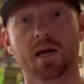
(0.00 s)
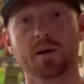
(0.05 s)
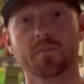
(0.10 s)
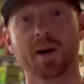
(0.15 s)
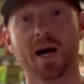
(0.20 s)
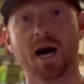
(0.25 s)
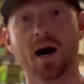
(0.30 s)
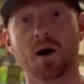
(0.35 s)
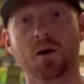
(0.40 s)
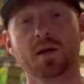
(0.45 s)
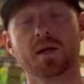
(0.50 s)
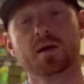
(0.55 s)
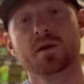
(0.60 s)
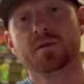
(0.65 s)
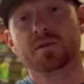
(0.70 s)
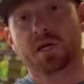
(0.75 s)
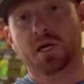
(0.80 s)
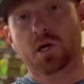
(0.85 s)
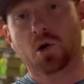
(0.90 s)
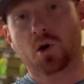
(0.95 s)

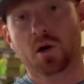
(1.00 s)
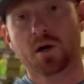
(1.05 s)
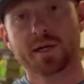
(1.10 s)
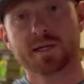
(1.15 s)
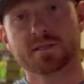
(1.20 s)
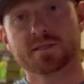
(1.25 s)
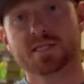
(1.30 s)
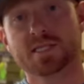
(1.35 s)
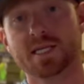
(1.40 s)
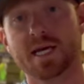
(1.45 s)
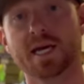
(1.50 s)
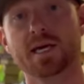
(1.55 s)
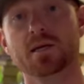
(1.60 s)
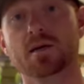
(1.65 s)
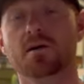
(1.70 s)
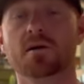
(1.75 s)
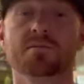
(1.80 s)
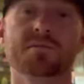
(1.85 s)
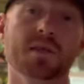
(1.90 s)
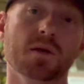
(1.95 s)
about the current state
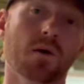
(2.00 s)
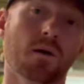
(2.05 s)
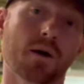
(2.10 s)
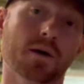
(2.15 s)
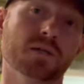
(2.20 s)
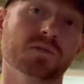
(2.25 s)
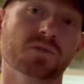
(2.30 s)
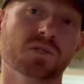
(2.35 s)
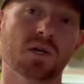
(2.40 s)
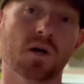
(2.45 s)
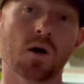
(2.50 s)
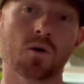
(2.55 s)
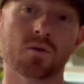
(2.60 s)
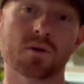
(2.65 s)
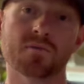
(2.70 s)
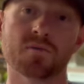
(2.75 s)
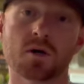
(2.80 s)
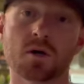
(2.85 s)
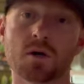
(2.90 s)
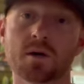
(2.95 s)
of the Arkansas
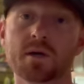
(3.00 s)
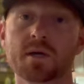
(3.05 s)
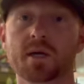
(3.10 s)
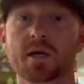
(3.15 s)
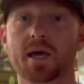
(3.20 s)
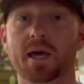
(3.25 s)
River